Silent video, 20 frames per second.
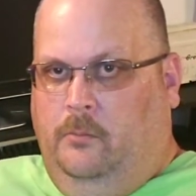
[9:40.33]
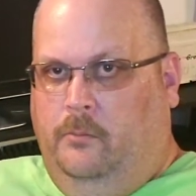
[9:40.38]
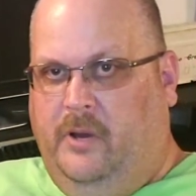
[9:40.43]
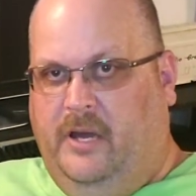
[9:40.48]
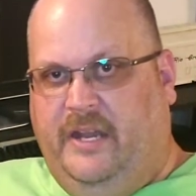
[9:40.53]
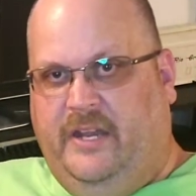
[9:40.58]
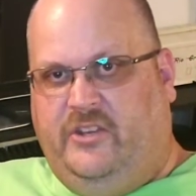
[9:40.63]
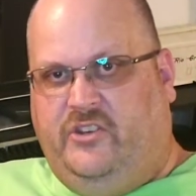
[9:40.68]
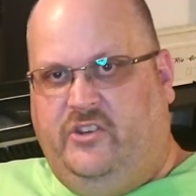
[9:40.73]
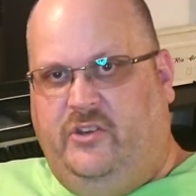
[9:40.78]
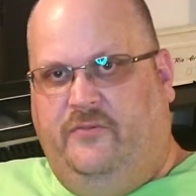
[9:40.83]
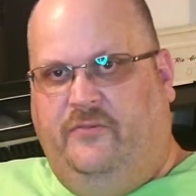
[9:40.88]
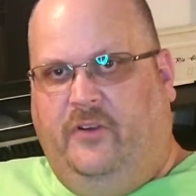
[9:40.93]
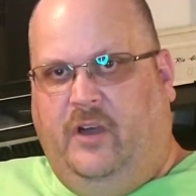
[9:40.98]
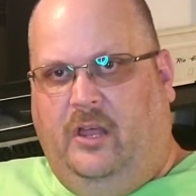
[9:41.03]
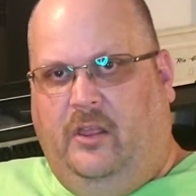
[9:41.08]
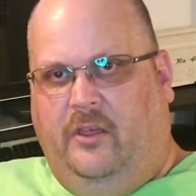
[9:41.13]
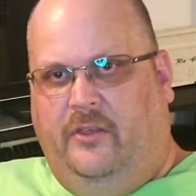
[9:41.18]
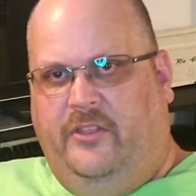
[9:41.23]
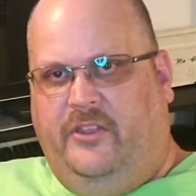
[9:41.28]
but it should
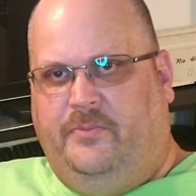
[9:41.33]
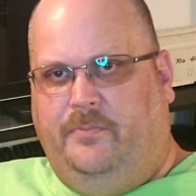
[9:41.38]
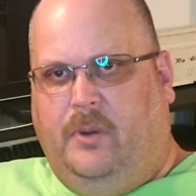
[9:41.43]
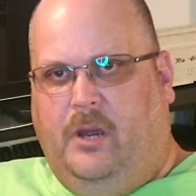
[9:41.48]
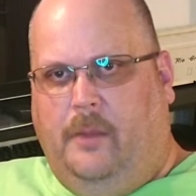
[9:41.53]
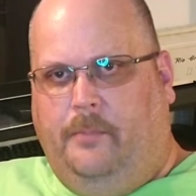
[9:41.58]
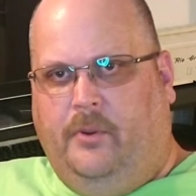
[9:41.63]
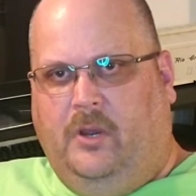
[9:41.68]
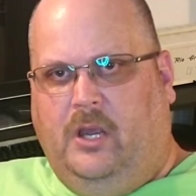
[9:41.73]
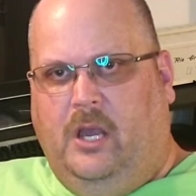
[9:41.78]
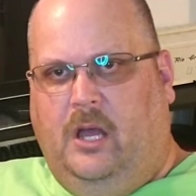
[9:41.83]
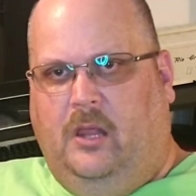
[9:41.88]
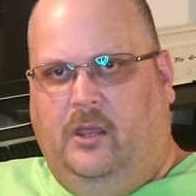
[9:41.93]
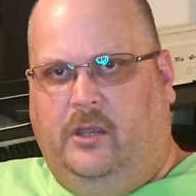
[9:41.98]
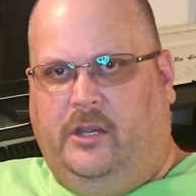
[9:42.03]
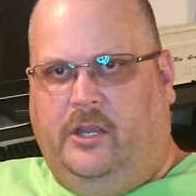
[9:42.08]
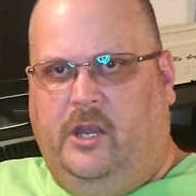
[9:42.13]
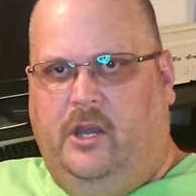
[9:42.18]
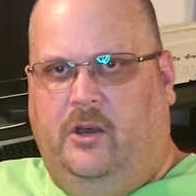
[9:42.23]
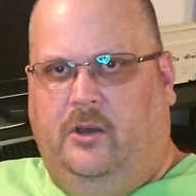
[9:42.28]
follow the proper
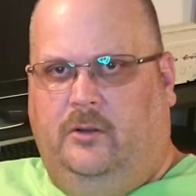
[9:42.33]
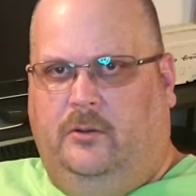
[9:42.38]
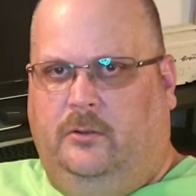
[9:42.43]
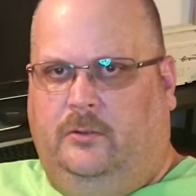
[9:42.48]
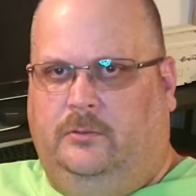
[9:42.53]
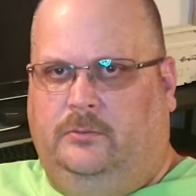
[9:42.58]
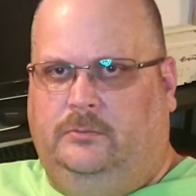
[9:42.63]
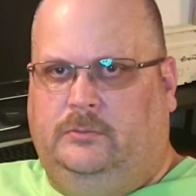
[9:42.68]
color code.